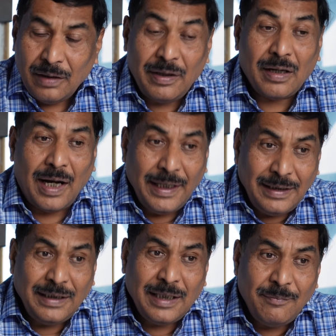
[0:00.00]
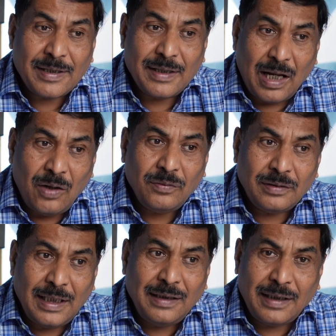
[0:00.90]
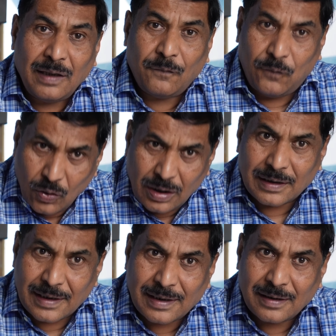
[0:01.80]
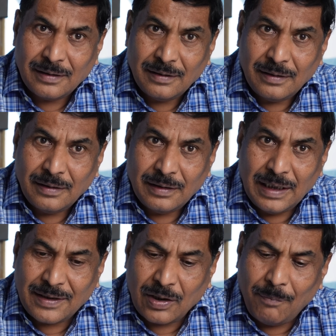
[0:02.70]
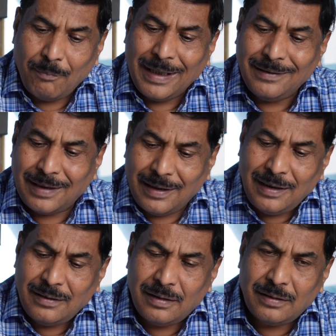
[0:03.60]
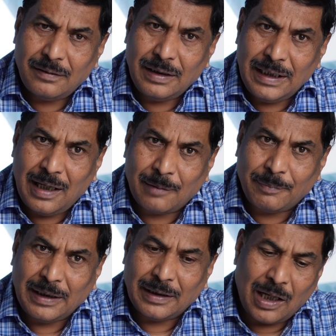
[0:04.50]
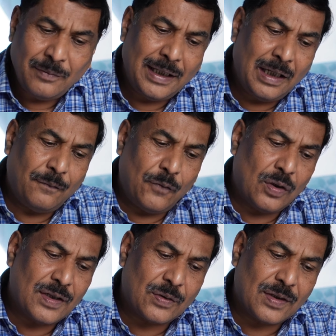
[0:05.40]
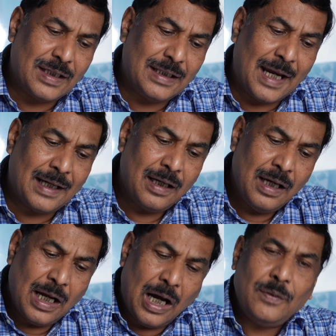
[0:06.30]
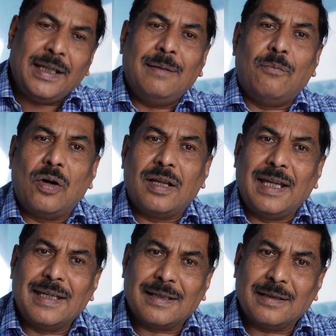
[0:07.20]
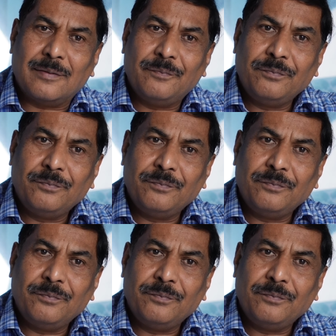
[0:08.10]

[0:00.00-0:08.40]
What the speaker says: Well, IT teams now then can focus, instead of maintaining the ERP, now they can focus to see that how they can modernize it.